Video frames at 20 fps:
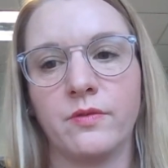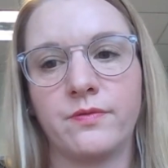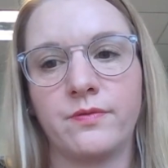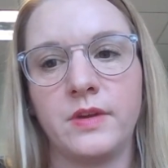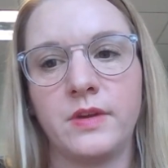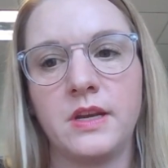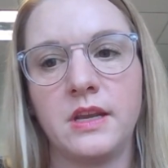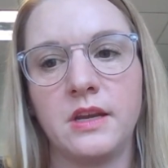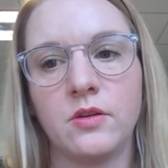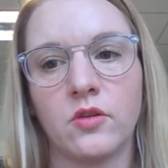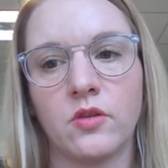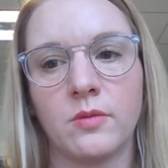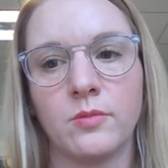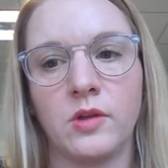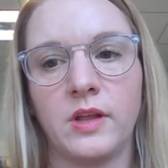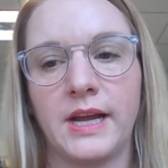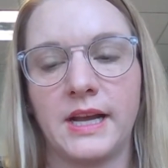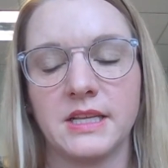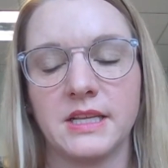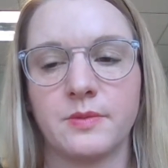feeding
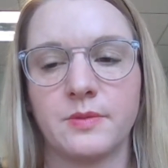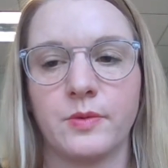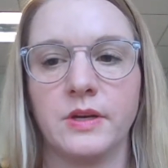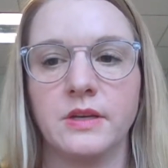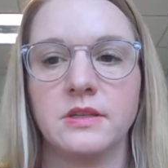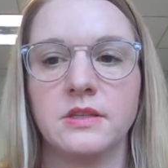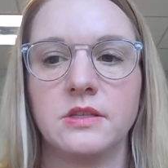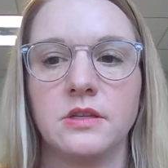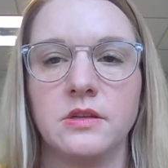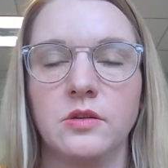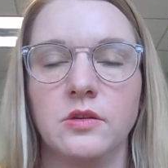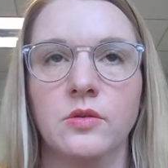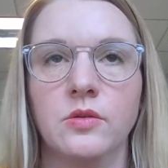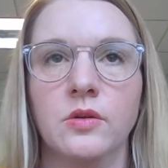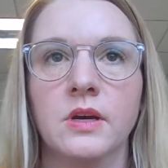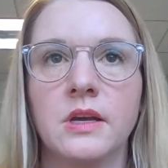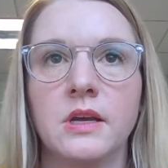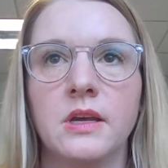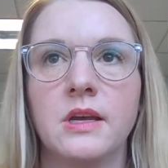normal aspirin to